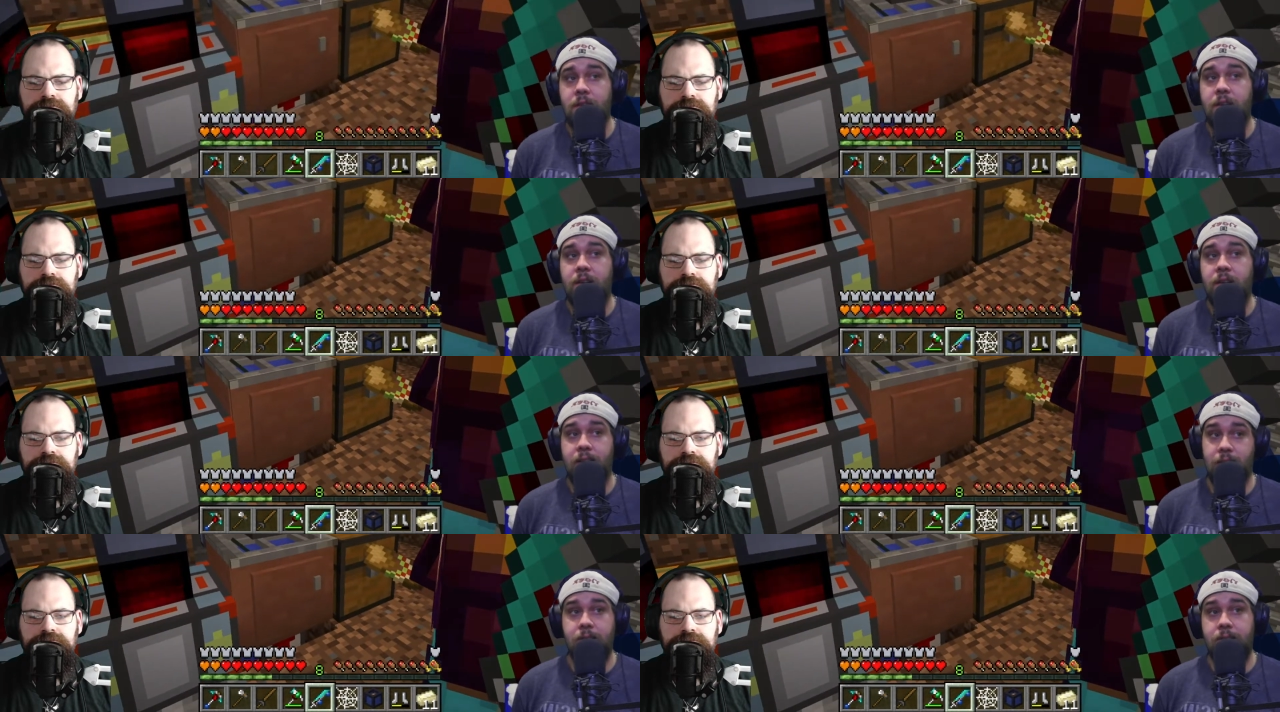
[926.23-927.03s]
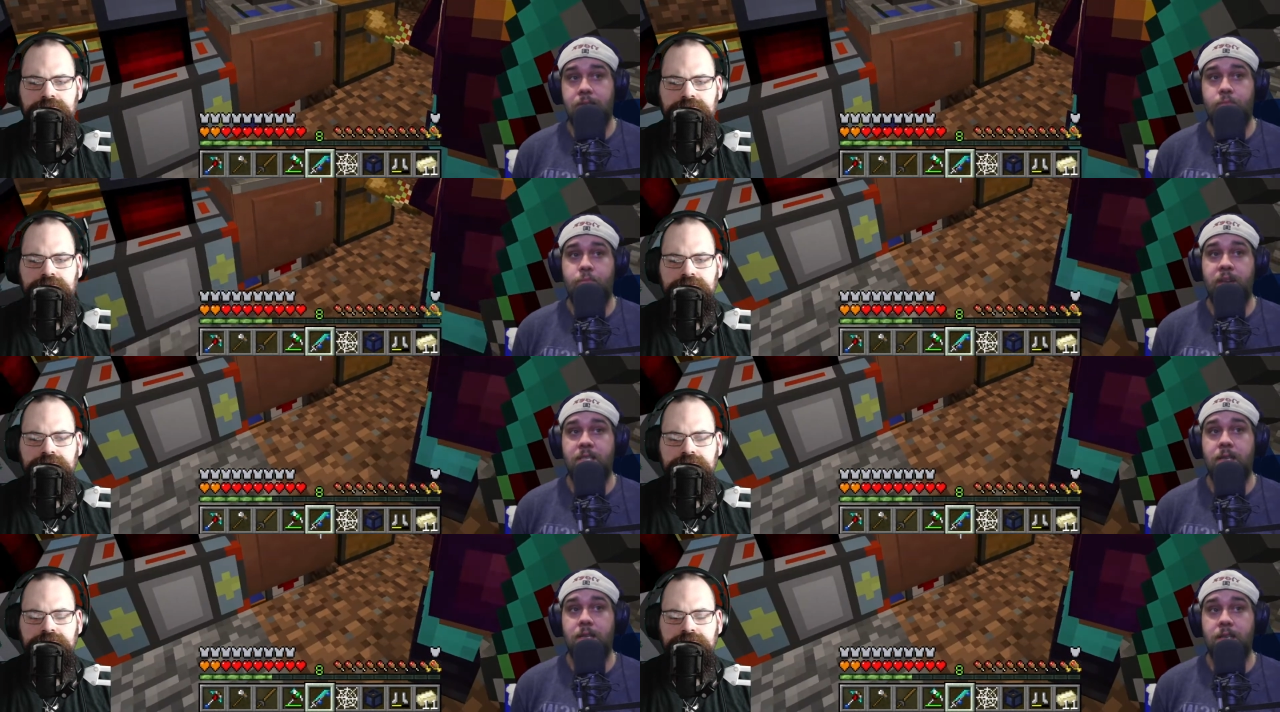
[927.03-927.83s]
Speaker 1: and it is
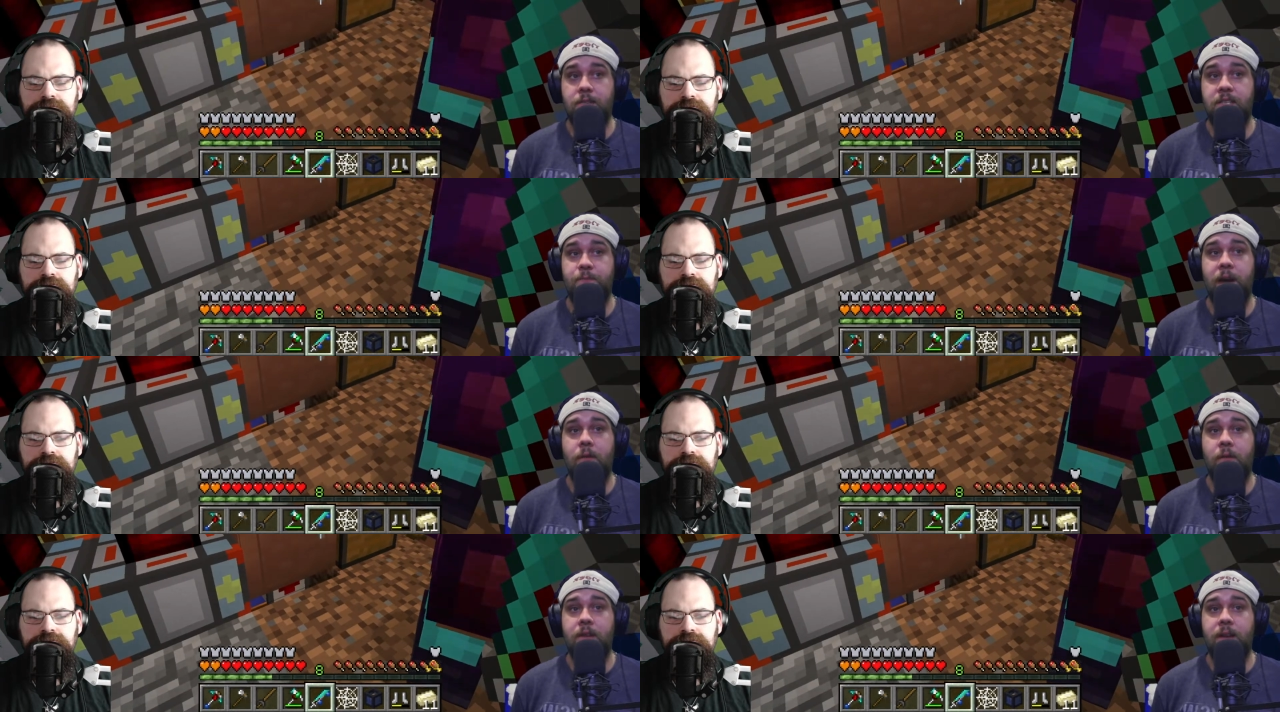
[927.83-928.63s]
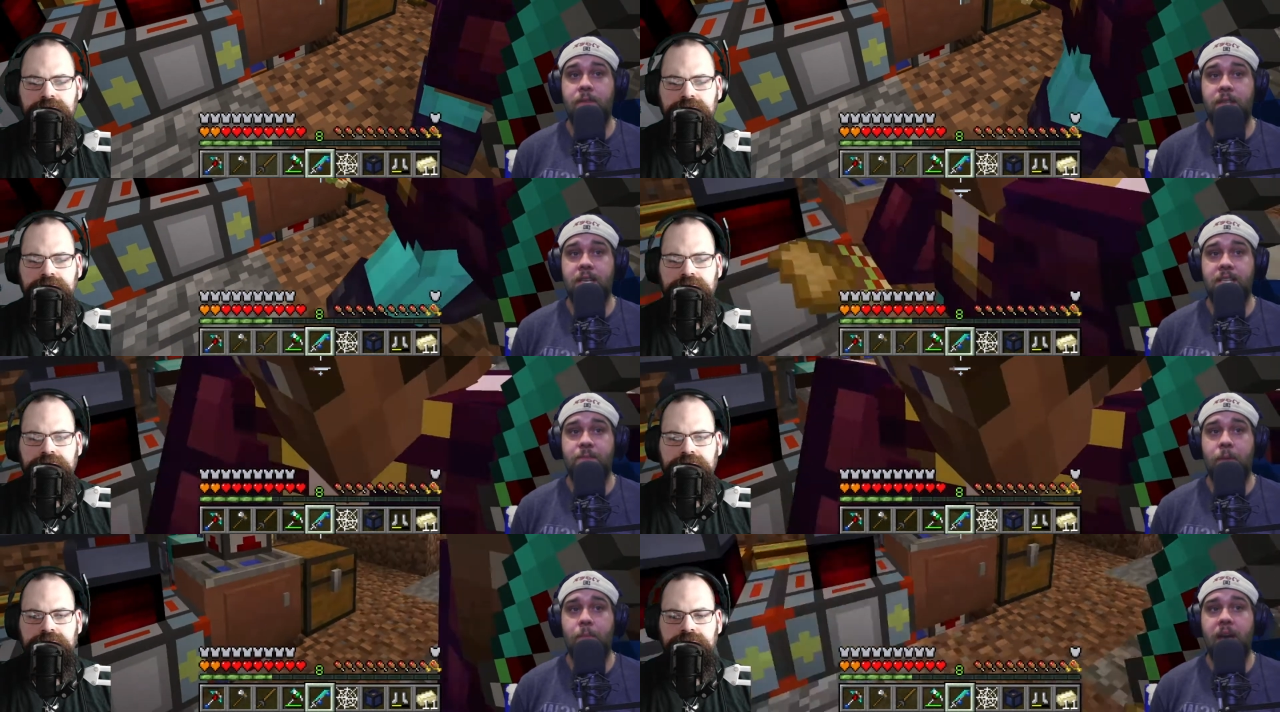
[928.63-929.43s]
basically used as power, and everything is pumped
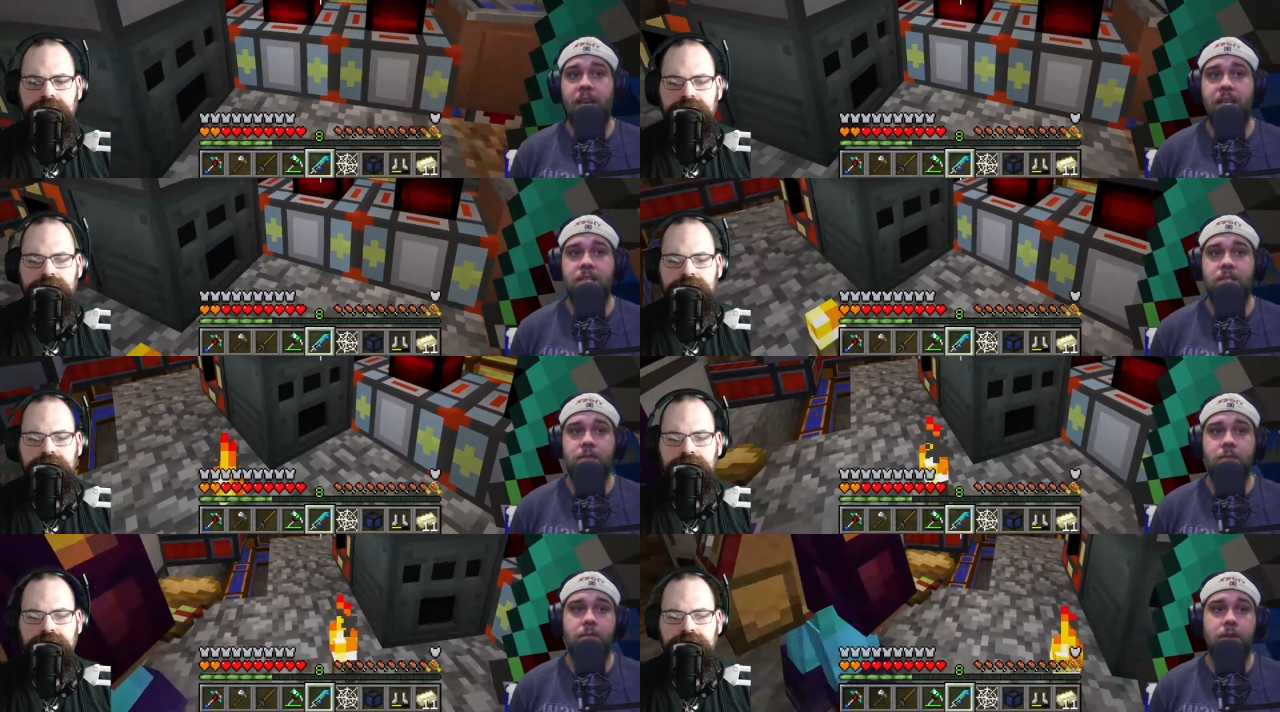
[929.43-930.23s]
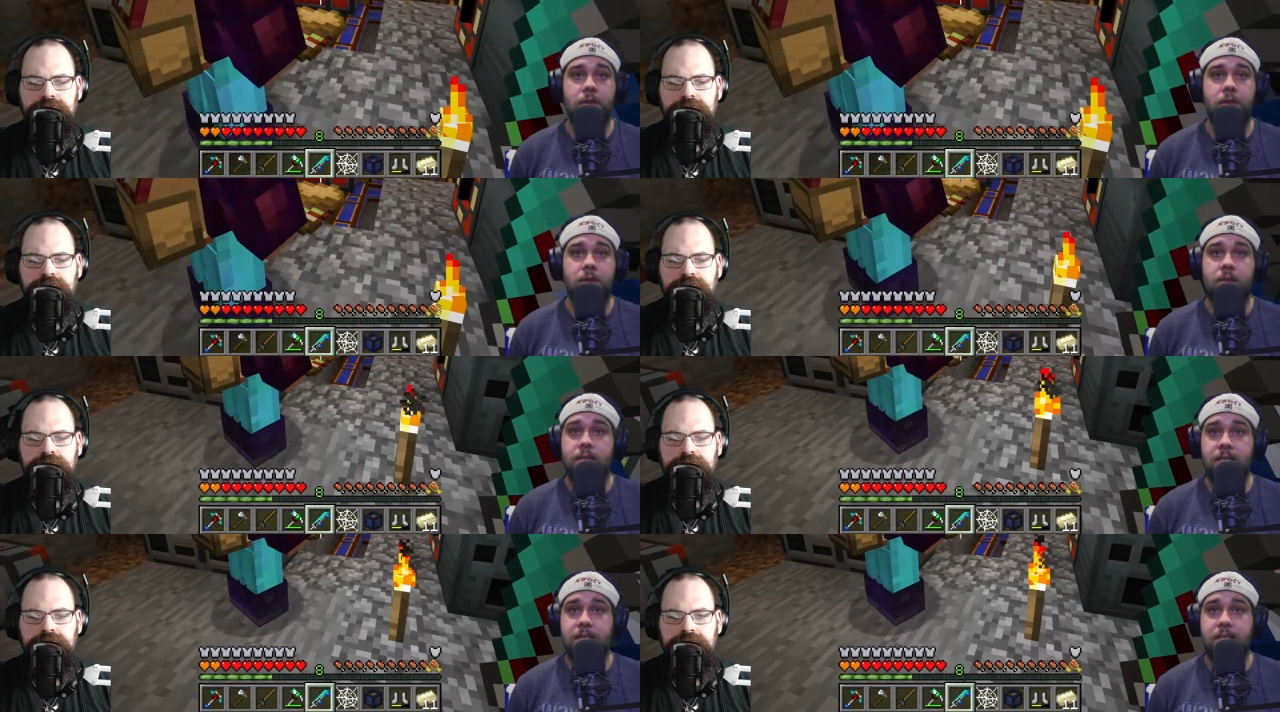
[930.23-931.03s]
back into
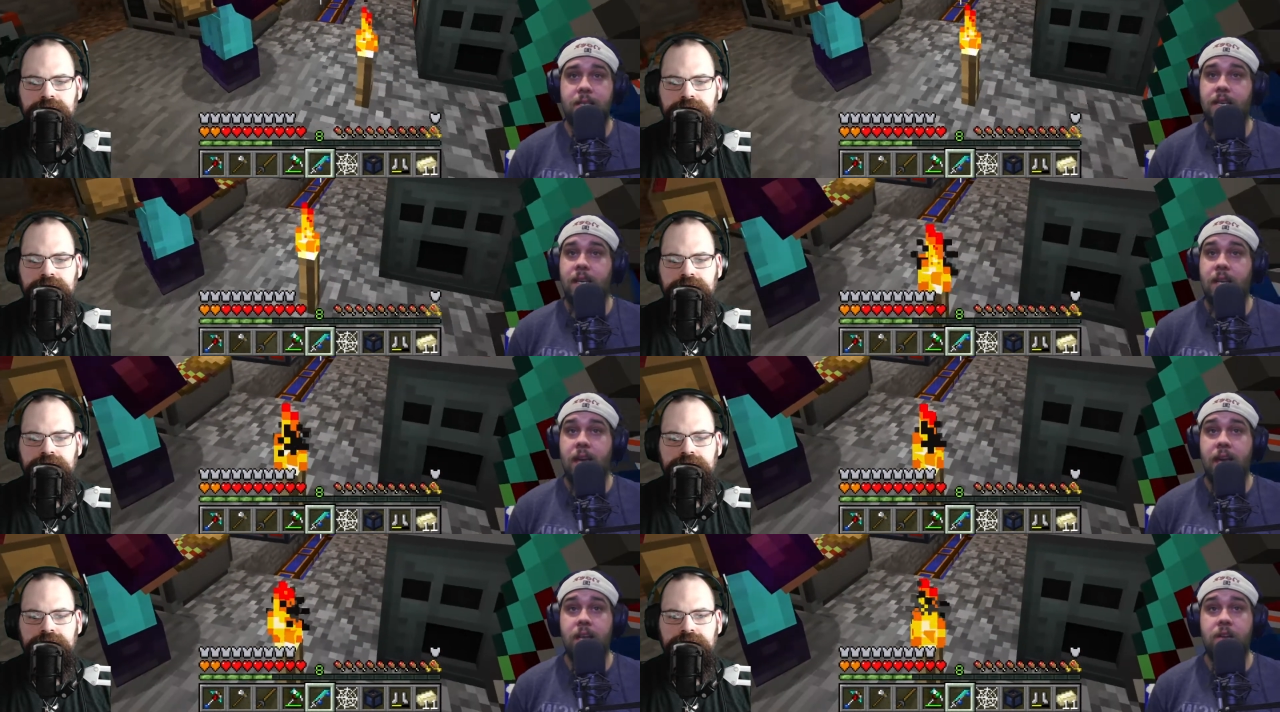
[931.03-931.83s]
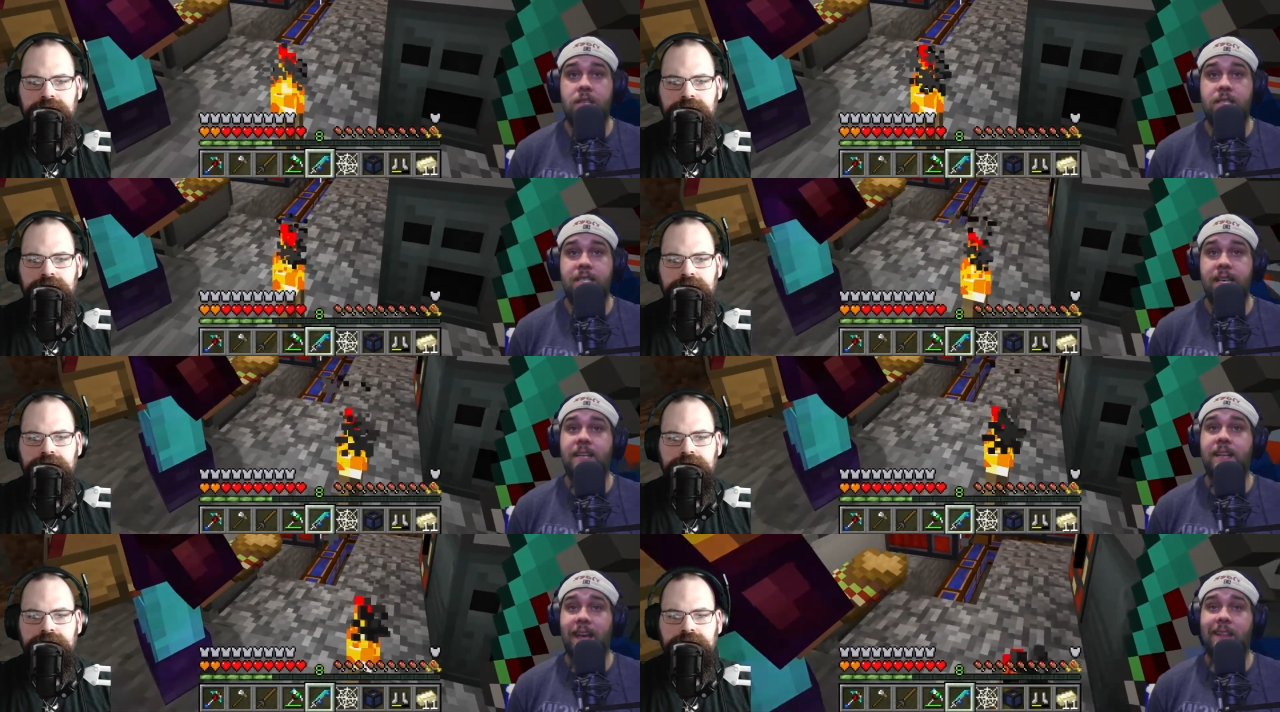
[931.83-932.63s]
this energy,
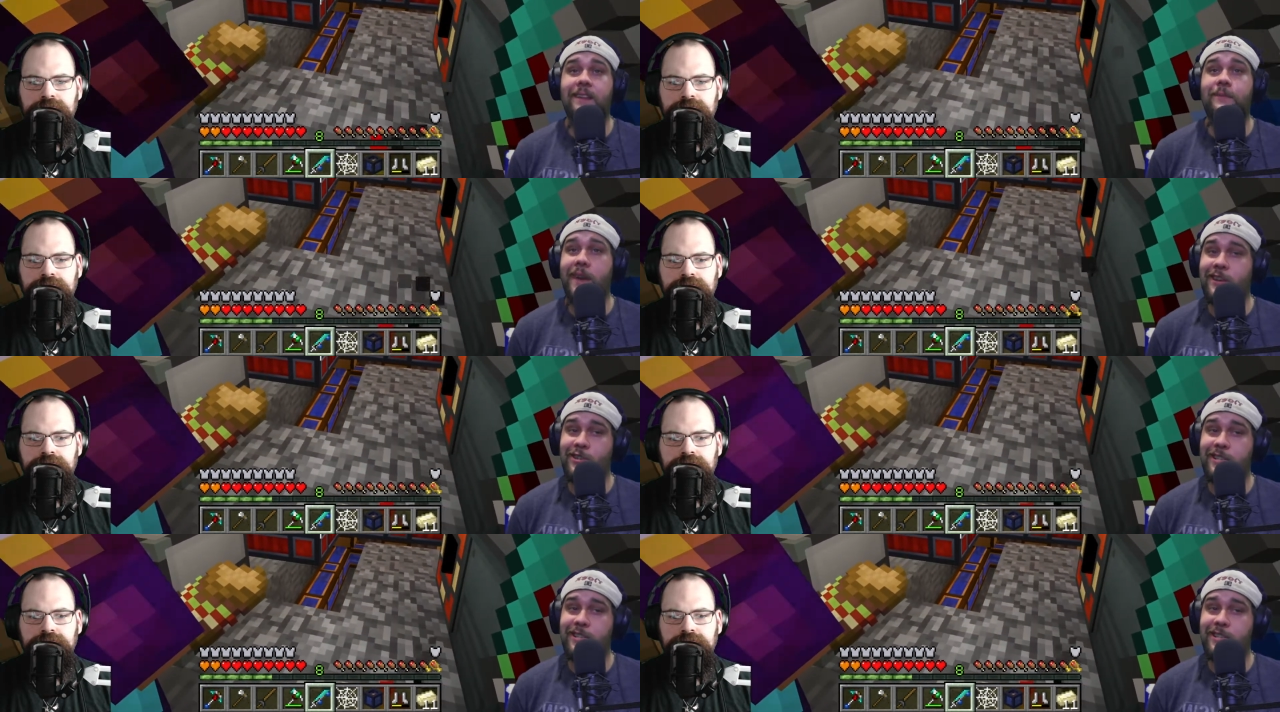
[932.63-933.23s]
signalium energy